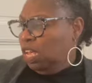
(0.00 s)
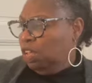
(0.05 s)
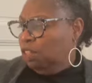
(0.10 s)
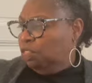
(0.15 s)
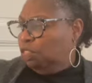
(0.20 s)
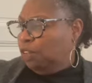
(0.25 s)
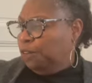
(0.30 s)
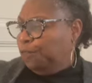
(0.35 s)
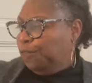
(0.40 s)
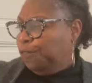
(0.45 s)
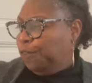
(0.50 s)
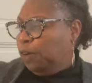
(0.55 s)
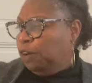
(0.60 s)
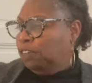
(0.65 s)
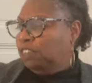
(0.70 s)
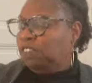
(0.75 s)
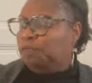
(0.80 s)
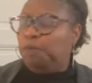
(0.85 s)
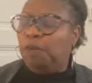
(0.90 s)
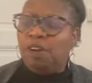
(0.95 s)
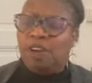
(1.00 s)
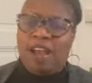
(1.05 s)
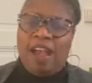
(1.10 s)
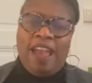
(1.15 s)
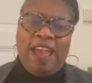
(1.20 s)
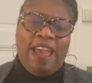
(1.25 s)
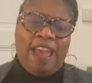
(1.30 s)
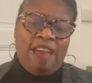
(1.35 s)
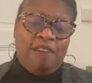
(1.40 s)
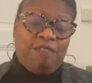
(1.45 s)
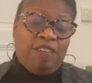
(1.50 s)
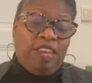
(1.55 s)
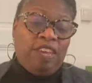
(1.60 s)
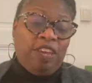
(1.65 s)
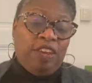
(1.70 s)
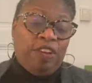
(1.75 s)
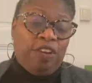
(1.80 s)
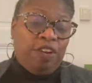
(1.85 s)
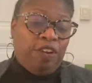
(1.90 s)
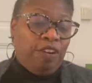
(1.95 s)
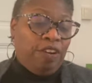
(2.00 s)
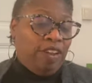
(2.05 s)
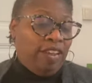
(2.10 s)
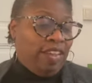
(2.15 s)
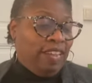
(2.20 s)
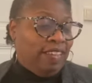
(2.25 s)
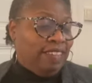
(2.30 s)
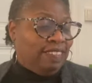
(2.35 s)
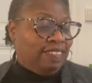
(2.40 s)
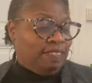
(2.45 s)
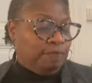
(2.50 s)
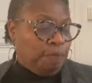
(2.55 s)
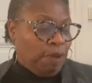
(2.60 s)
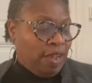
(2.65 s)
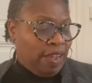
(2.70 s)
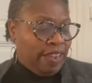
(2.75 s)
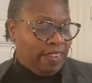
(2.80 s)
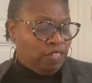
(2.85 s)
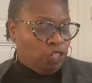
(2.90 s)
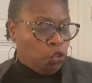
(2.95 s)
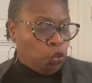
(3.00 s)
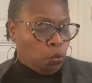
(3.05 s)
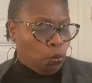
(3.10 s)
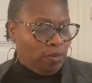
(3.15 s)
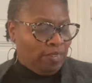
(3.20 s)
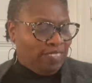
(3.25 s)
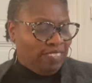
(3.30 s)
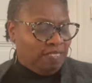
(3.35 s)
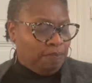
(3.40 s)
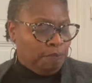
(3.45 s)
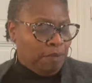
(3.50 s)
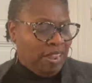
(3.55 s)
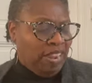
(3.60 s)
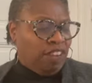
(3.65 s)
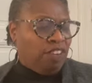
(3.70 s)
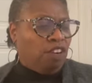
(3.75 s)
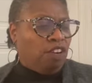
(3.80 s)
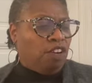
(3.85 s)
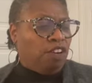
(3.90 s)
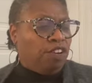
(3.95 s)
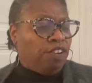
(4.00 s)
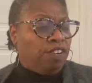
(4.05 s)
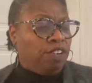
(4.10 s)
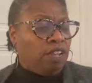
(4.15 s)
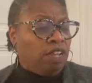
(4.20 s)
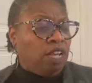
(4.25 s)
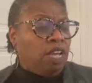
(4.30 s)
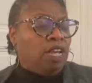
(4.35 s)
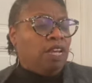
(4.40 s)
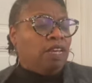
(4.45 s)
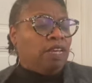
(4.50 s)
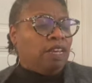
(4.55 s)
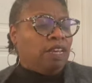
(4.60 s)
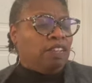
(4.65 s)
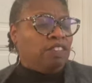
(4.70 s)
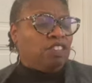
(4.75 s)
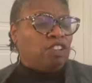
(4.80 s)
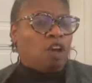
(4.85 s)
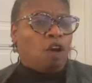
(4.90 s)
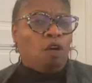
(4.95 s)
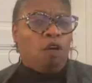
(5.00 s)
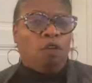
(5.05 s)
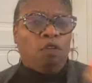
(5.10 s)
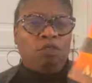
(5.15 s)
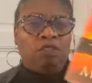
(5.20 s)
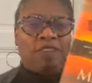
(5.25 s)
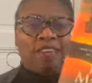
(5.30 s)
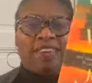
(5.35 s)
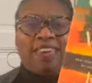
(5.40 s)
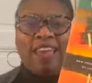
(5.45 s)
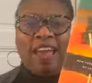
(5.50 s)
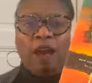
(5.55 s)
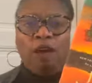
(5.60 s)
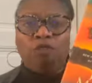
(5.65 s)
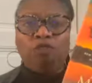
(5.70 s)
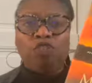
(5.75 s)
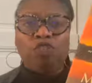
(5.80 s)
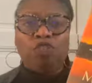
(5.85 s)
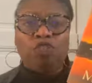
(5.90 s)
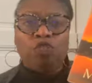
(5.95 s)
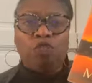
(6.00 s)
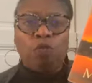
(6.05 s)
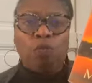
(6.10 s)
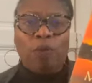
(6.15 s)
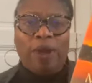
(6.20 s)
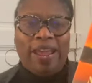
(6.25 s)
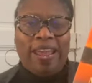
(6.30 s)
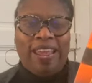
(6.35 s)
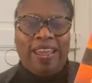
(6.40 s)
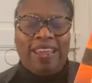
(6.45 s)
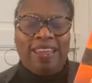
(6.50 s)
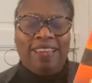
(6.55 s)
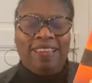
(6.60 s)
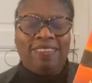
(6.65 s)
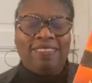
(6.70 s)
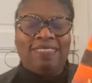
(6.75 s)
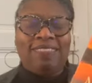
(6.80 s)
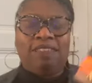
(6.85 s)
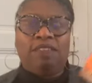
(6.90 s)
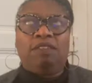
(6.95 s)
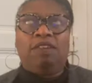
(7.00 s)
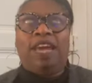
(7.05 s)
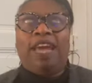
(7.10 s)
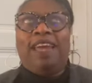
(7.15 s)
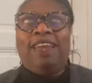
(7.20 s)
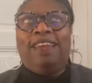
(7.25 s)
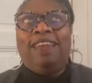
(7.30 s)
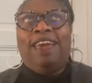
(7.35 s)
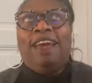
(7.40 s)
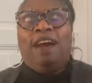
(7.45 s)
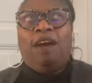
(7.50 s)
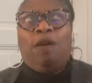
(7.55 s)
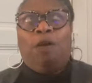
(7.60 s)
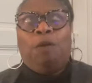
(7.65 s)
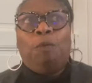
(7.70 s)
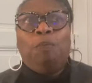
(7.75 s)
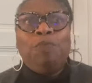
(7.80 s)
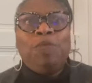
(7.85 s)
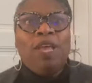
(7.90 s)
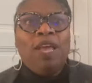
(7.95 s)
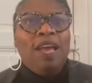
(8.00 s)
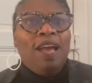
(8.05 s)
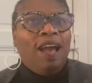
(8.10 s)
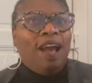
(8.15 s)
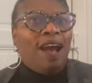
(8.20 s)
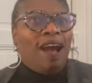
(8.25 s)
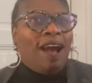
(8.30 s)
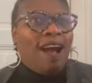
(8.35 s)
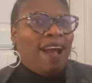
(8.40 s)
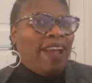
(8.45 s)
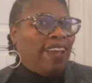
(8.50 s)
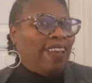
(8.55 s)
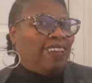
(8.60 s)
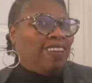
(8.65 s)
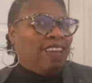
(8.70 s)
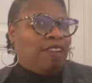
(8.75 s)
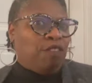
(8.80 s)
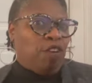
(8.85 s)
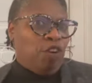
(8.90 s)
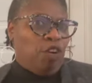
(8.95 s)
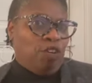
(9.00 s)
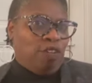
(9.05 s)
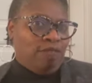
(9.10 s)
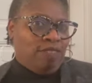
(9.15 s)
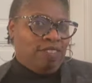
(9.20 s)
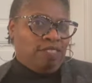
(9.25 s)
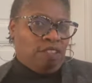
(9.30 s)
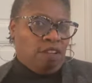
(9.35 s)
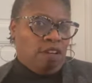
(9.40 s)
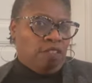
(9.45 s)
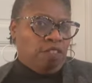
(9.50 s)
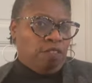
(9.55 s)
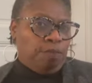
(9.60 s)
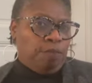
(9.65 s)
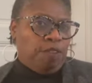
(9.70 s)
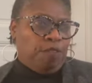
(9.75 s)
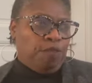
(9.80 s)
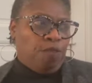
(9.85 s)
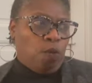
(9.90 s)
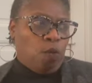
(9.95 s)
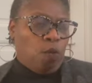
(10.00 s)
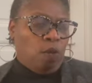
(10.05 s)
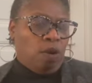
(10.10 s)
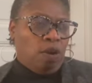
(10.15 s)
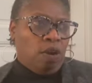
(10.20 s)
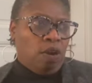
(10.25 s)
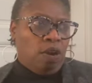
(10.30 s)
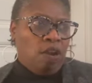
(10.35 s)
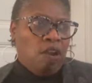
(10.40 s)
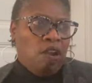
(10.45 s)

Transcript: The first book I have here is by Joyce Maynard. It's called Count the Ways. Okay, now, I had never heard of this author before,